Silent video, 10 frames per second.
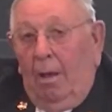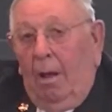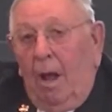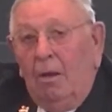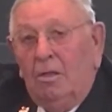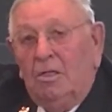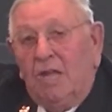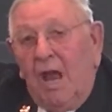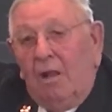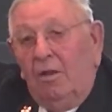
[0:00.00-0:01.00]
I don't know
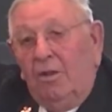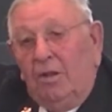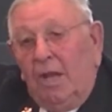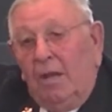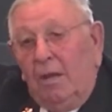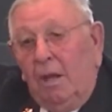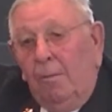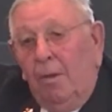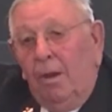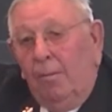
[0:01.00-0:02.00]
exactly the day he
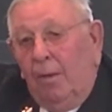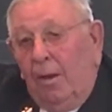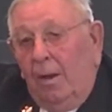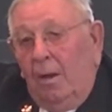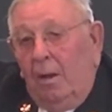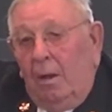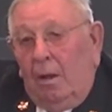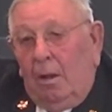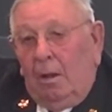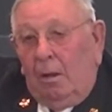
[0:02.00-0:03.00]
came in,
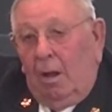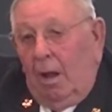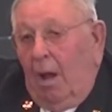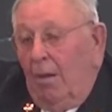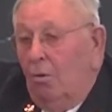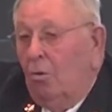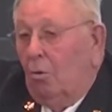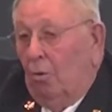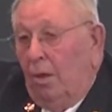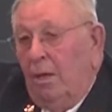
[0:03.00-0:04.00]
but I knew
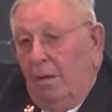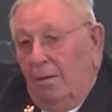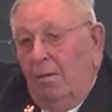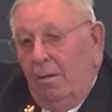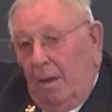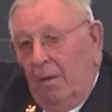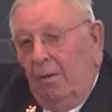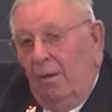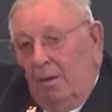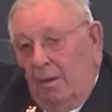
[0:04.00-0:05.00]
Gordy
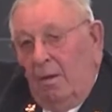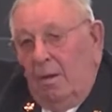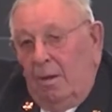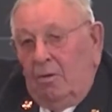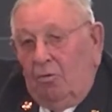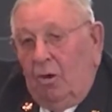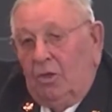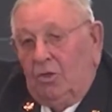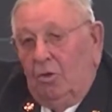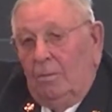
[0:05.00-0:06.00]
and
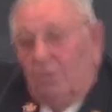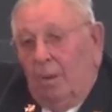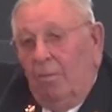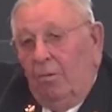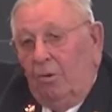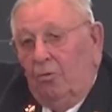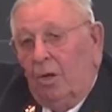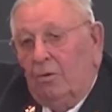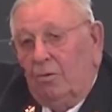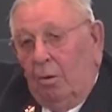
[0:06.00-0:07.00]
tried to show him some of the
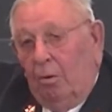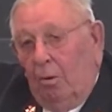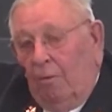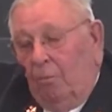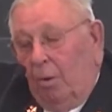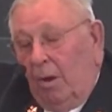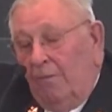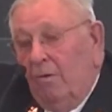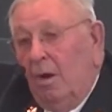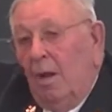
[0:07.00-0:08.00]
tricks or
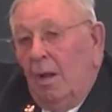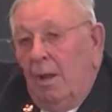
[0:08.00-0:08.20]
whatever.